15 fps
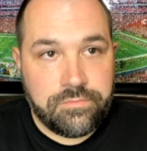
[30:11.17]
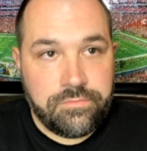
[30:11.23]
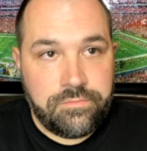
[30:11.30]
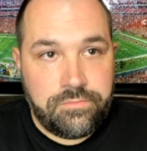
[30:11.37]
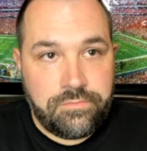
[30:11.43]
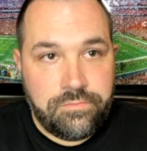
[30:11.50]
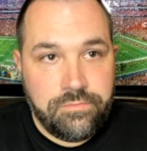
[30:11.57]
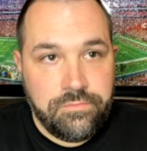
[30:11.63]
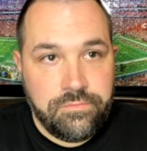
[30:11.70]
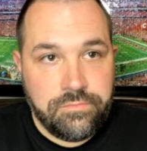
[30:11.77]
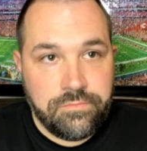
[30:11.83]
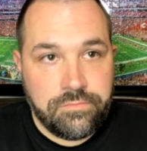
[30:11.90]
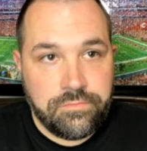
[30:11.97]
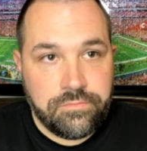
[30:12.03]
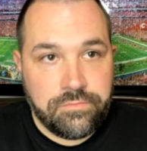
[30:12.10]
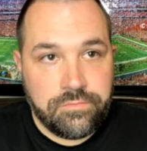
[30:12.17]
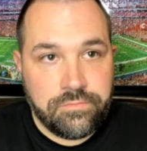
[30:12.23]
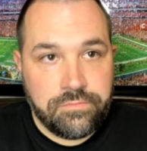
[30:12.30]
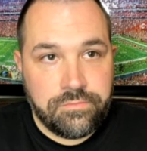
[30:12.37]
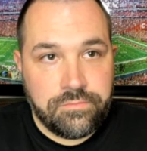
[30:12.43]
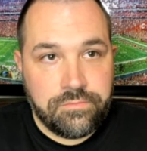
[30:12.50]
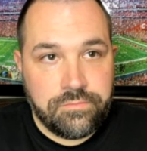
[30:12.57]

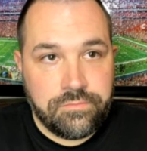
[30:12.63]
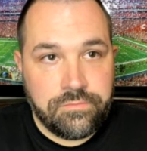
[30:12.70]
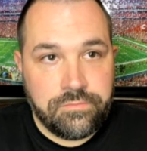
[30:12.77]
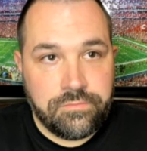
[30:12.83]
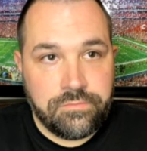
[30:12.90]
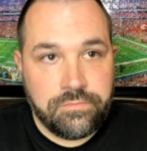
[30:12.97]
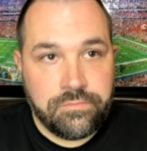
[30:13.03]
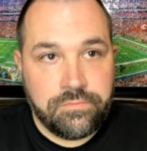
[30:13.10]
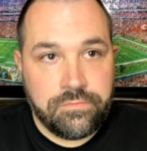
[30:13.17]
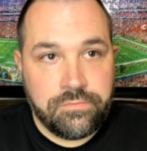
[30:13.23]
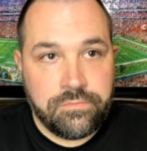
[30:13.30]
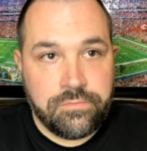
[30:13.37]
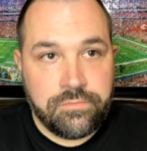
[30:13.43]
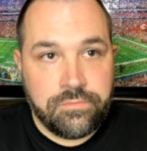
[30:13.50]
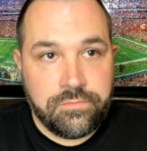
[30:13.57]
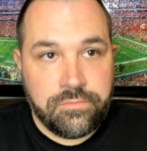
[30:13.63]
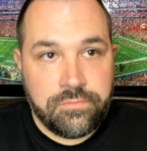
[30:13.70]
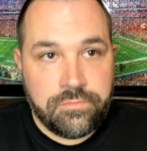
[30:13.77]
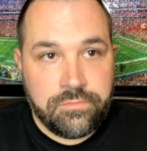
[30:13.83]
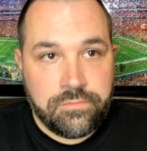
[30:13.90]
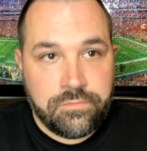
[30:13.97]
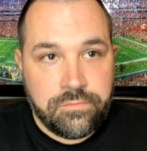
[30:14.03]

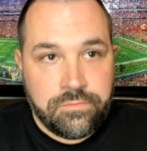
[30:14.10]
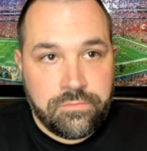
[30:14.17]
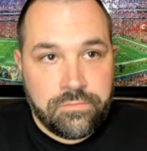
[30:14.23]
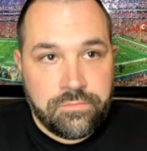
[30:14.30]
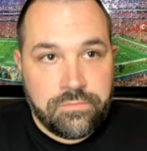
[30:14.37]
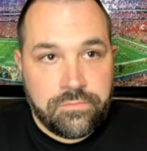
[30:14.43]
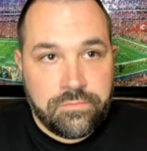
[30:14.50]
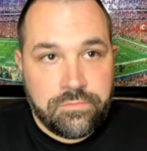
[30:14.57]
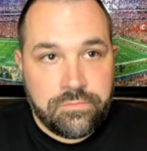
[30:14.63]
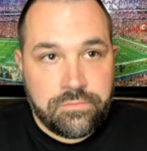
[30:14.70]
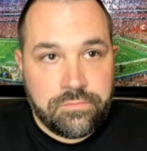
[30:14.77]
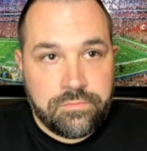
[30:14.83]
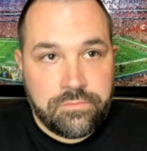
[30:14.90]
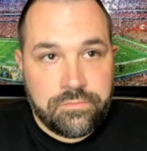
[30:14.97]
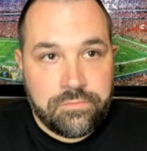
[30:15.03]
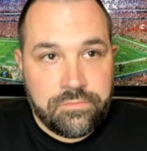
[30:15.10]
This person isn't speaking.